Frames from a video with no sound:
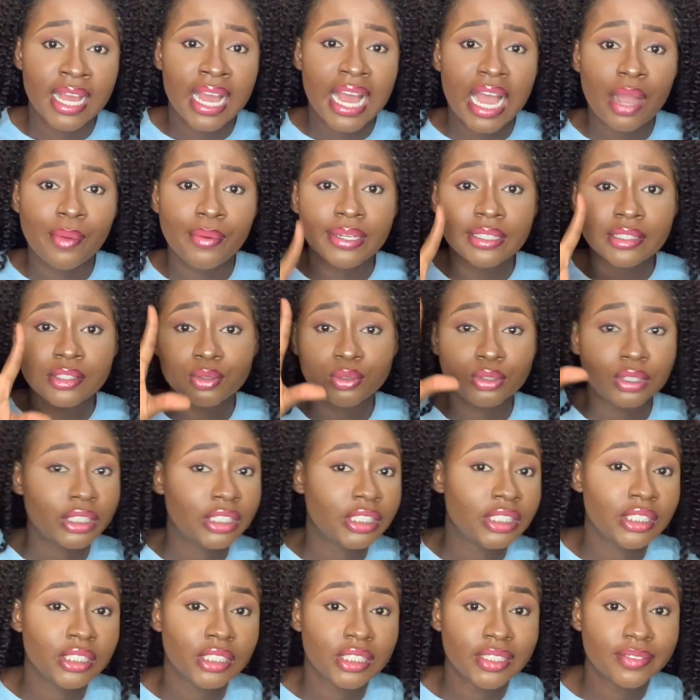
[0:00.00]
I went to
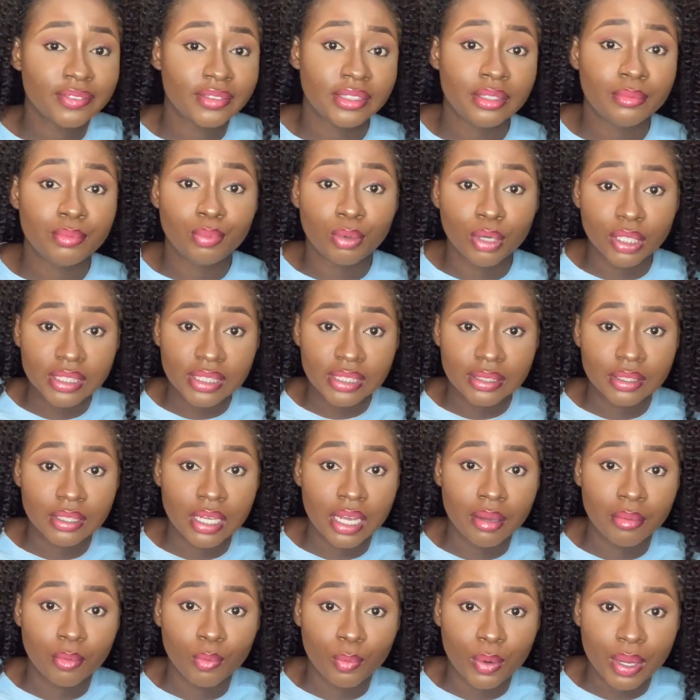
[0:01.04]
the Chevening
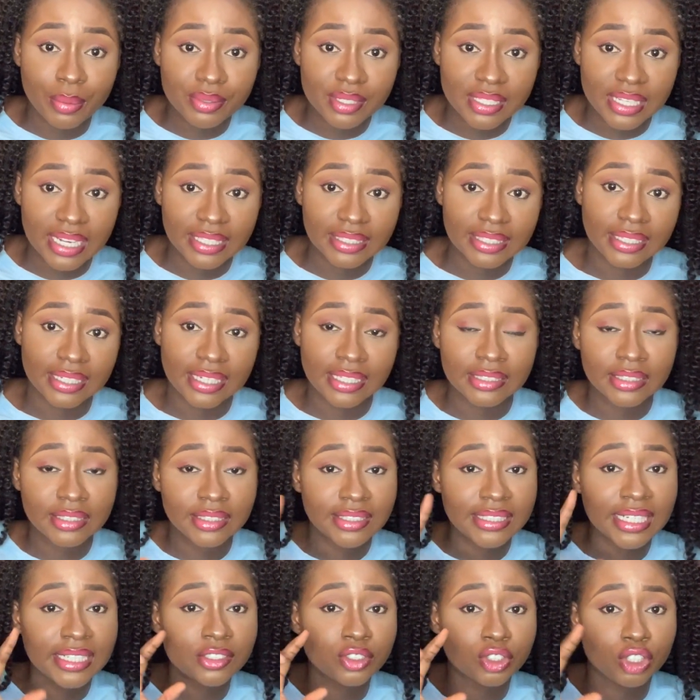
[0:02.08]
website and I
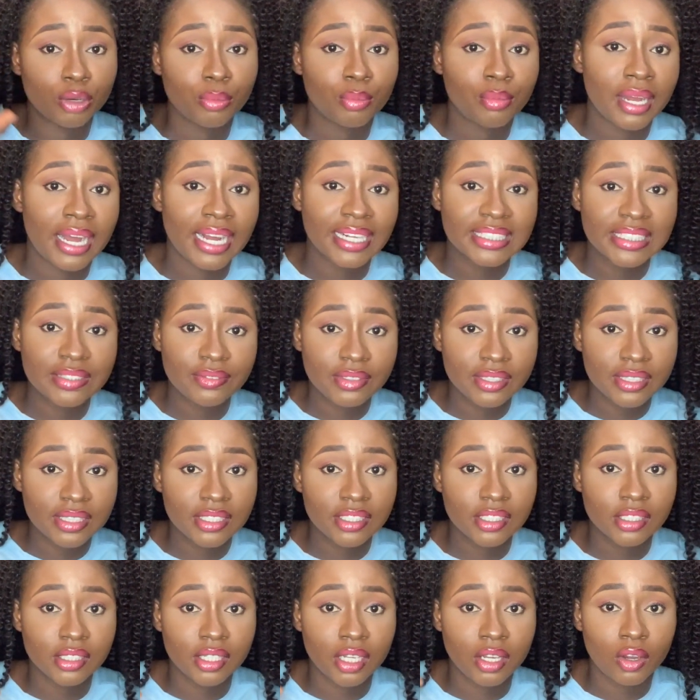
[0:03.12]
checked some
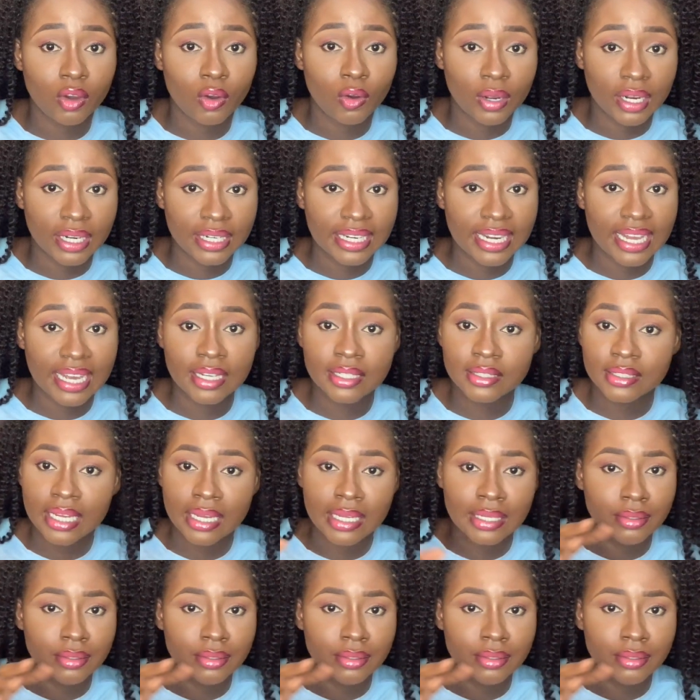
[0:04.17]
activities they organize.